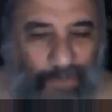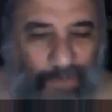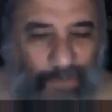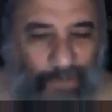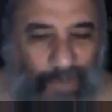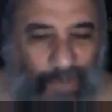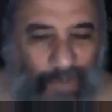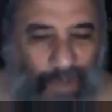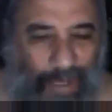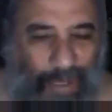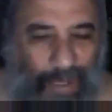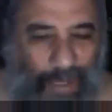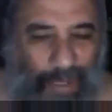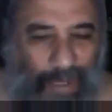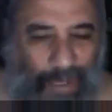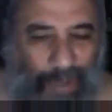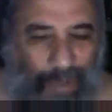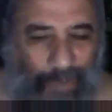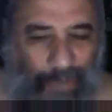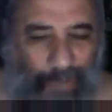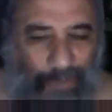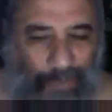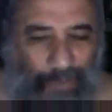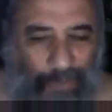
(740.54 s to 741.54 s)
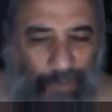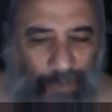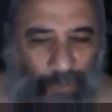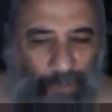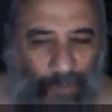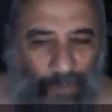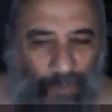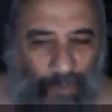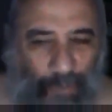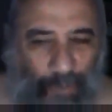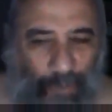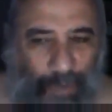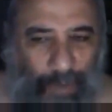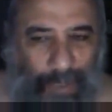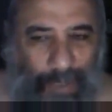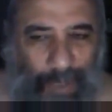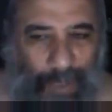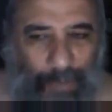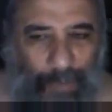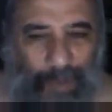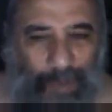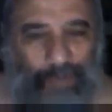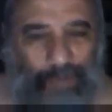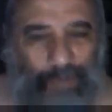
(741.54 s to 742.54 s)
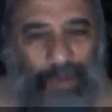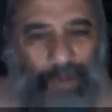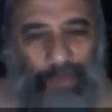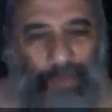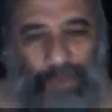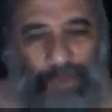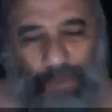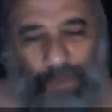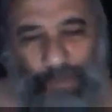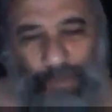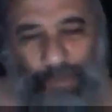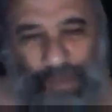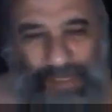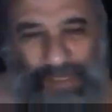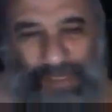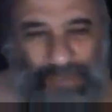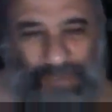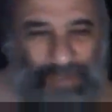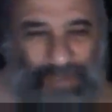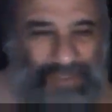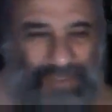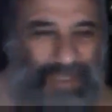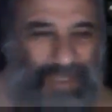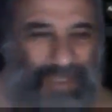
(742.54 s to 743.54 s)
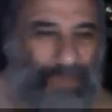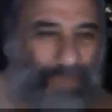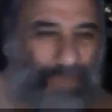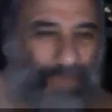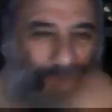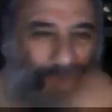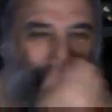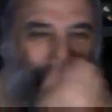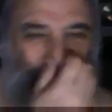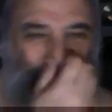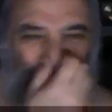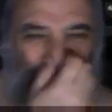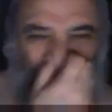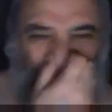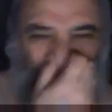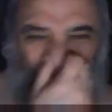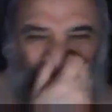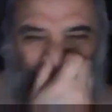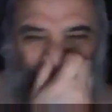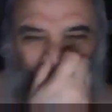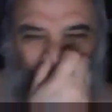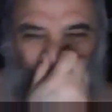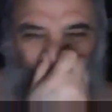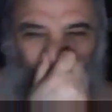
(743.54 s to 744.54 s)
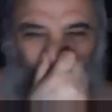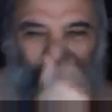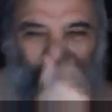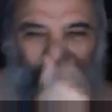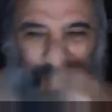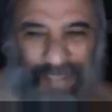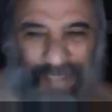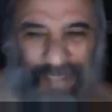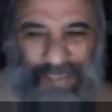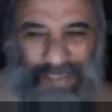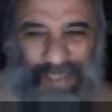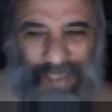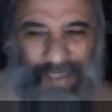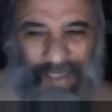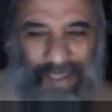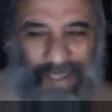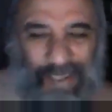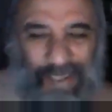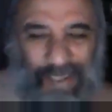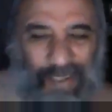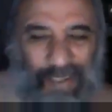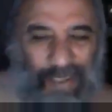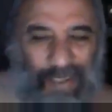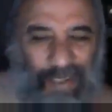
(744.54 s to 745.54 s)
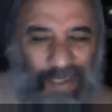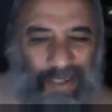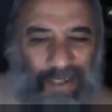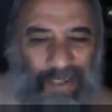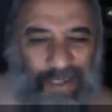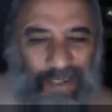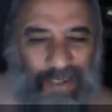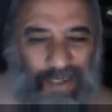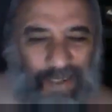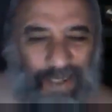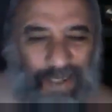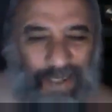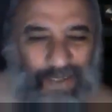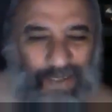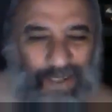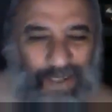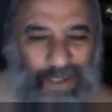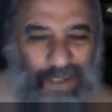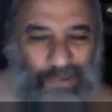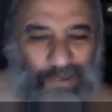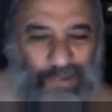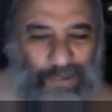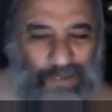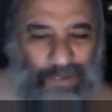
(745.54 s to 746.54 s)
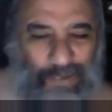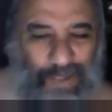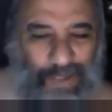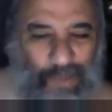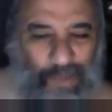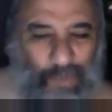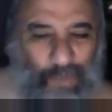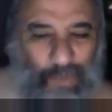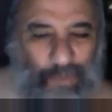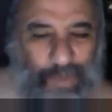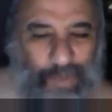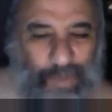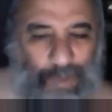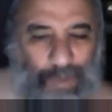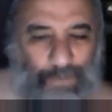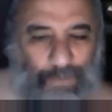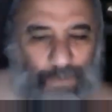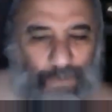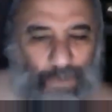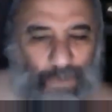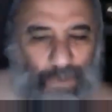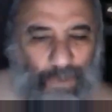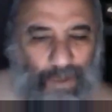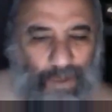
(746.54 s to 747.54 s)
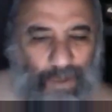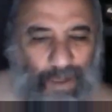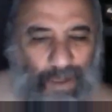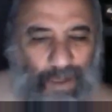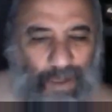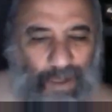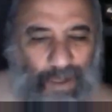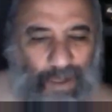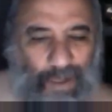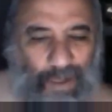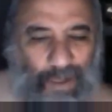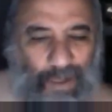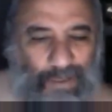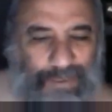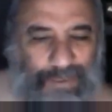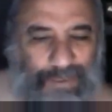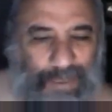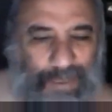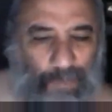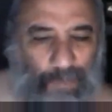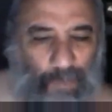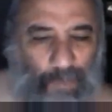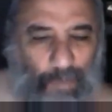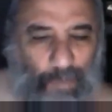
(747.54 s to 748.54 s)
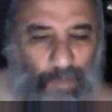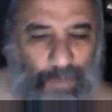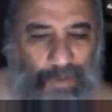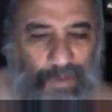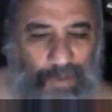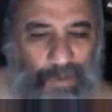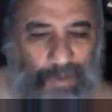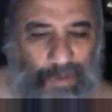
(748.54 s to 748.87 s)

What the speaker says: A woman claimed he grabbed her breast, so it was a pathetic thing. And then loads of other women come forward. Some woman,